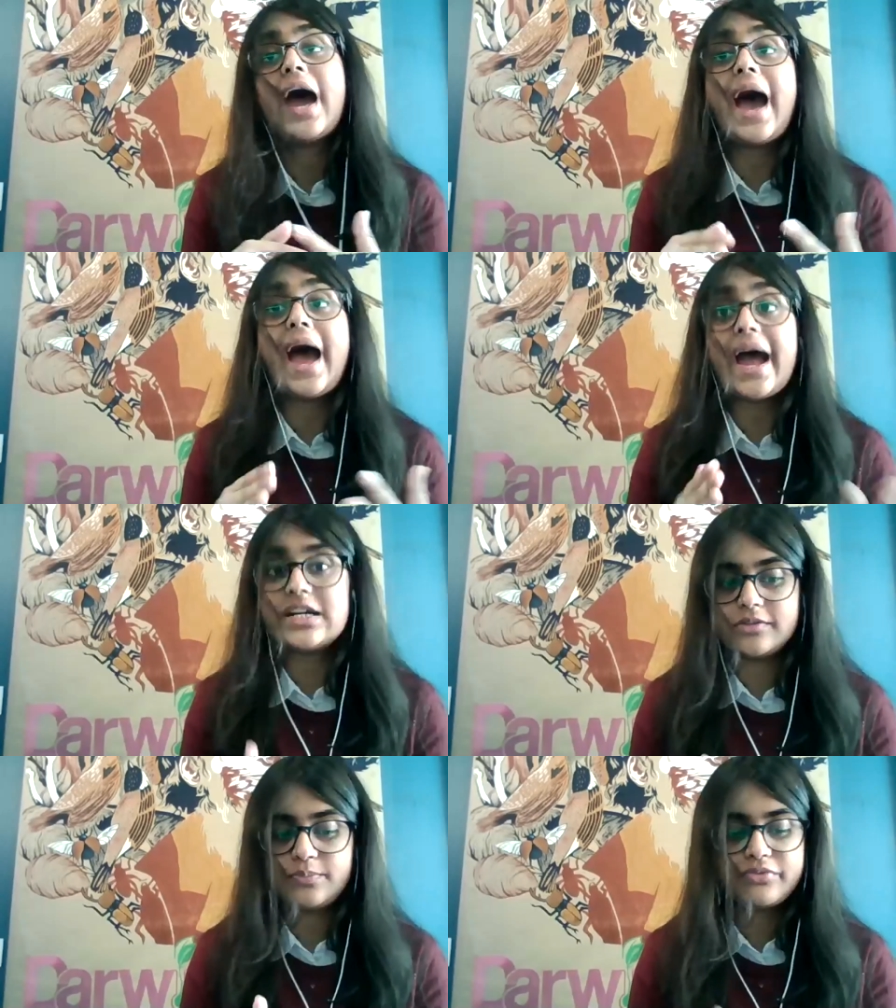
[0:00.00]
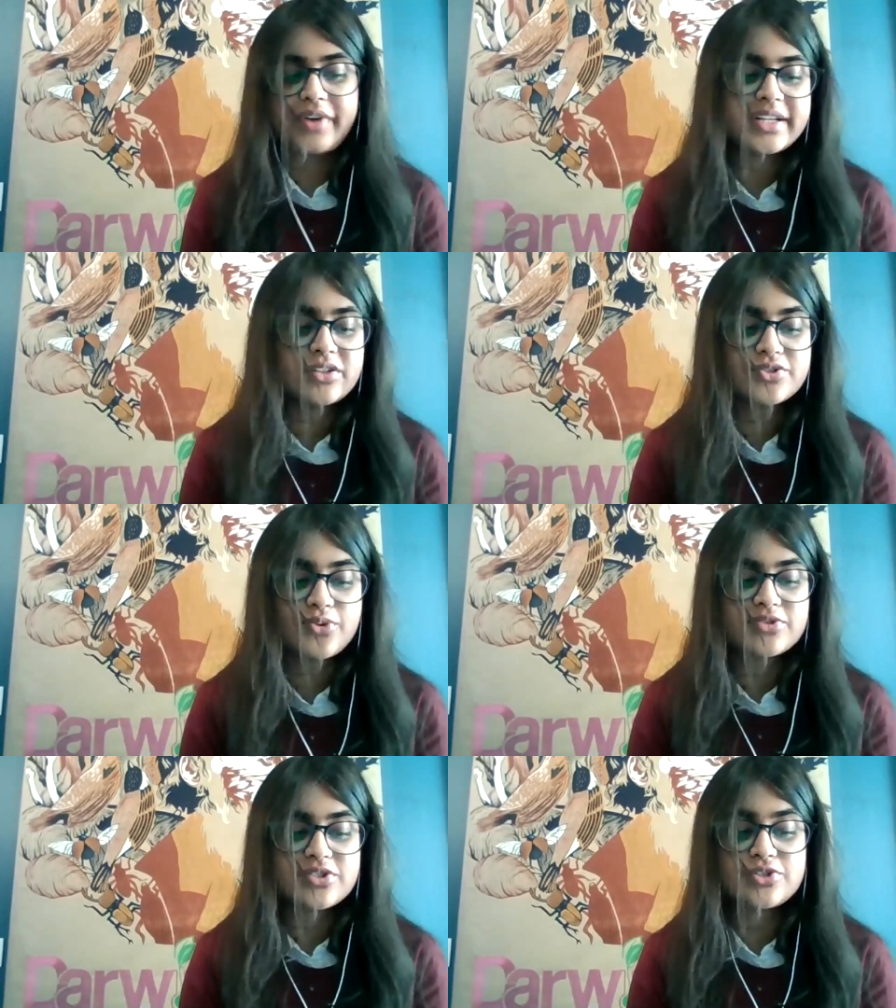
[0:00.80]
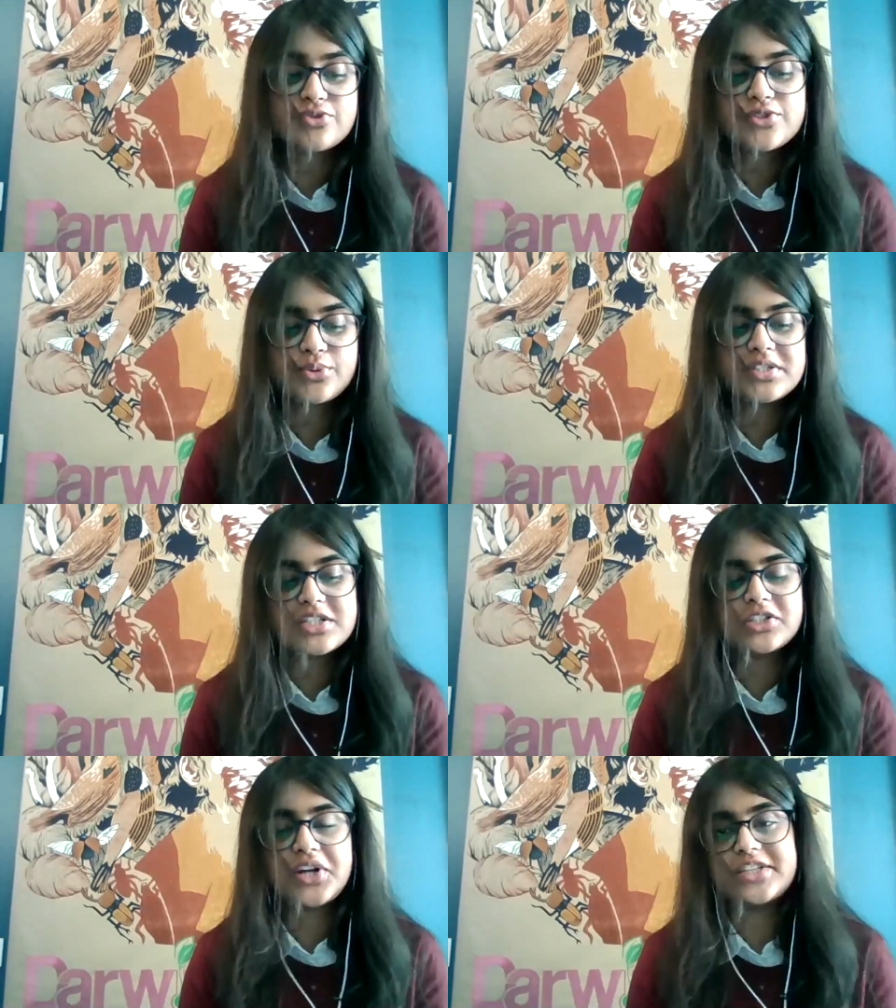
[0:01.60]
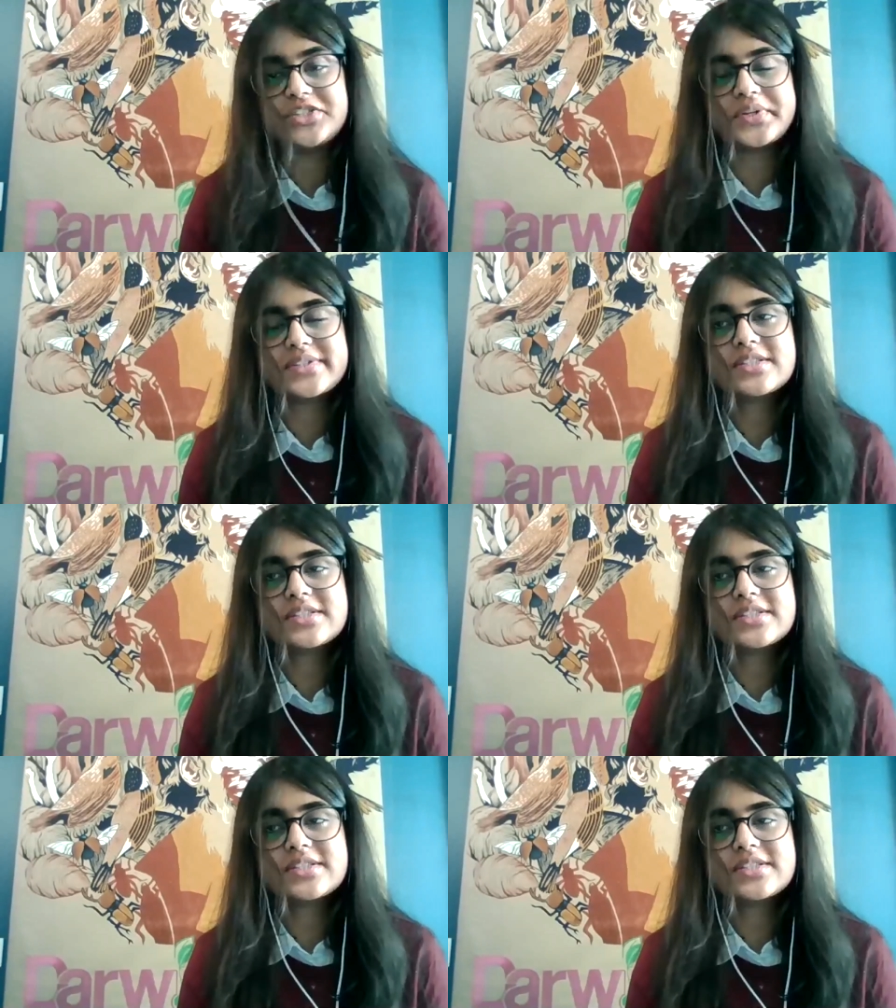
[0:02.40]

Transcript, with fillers: and providing resources to students and graduates